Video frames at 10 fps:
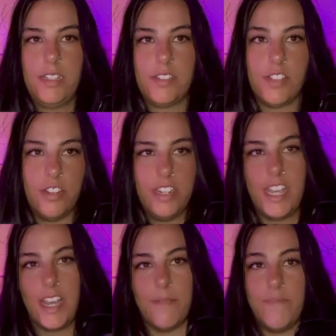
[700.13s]
So
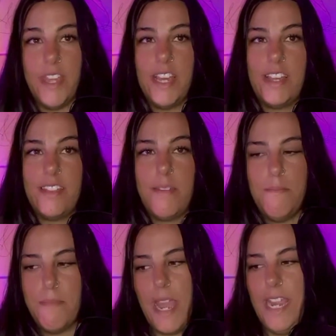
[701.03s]
yeah, they're the
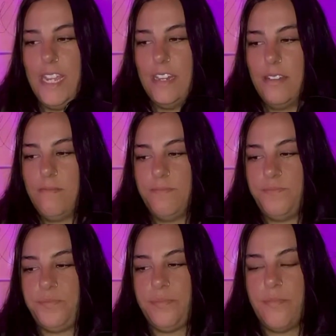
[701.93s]
main
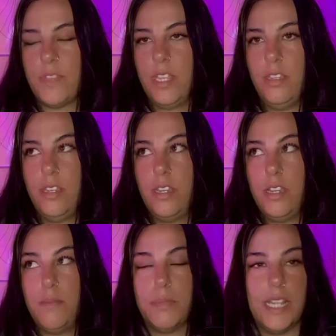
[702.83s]

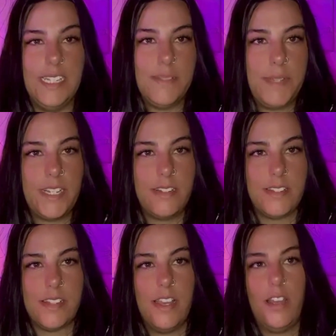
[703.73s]

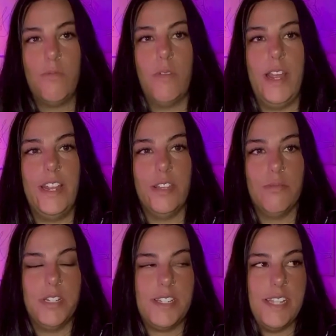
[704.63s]
placements where you
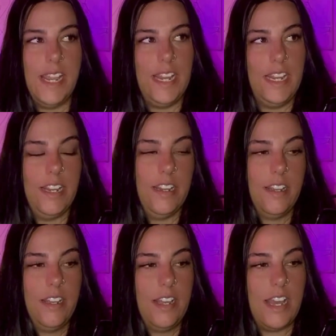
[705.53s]
would see
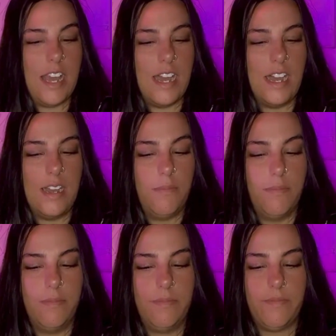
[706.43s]

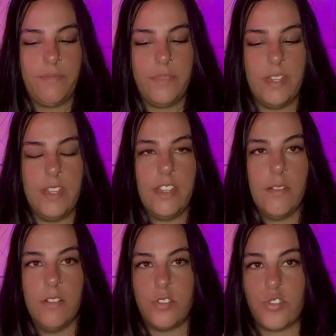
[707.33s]

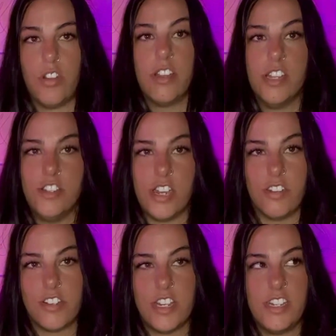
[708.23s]
strong
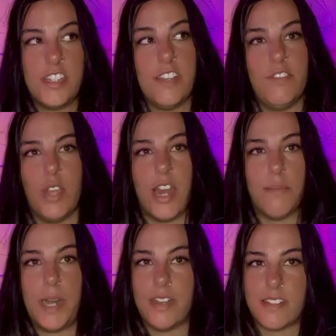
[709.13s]
conjunctions if you had a
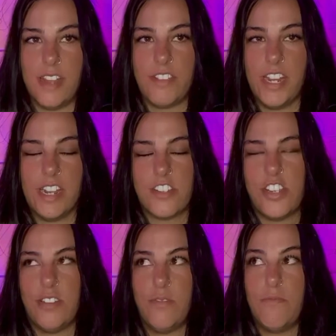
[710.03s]
past life
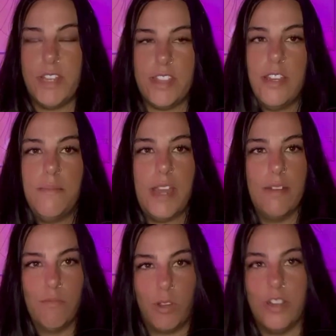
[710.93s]
connection with them
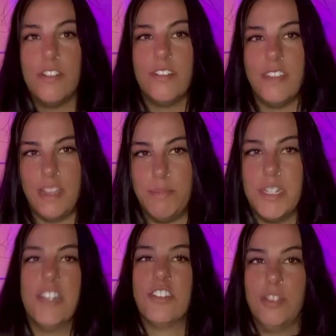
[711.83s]
and what they
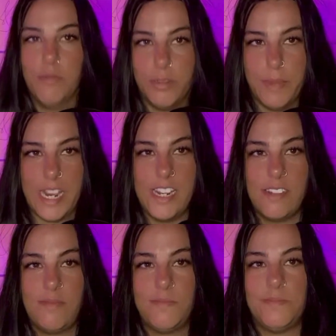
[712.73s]
potentially would mean.
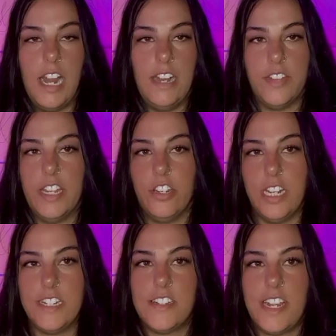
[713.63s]
And then you need
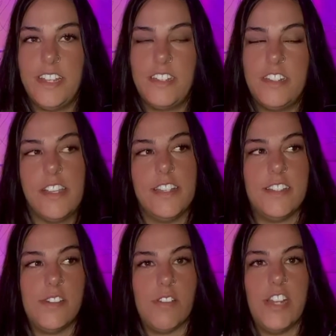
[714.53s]
to take into
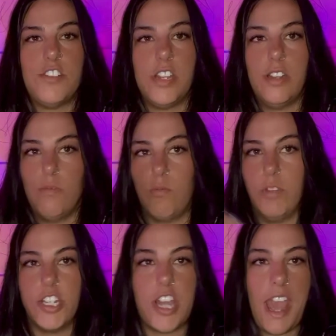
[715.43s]
consideration
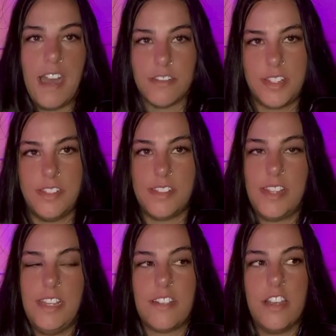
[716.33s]
which houses
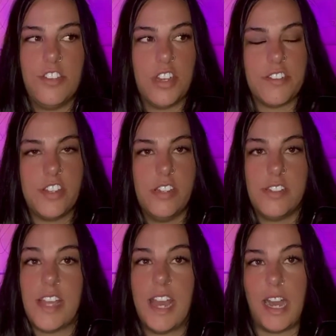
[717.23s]
these conjunctions
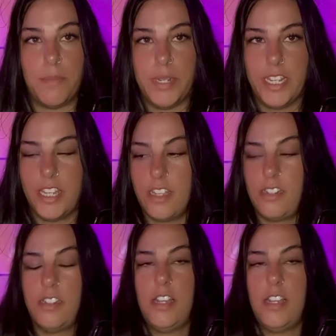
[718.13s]
are happening in.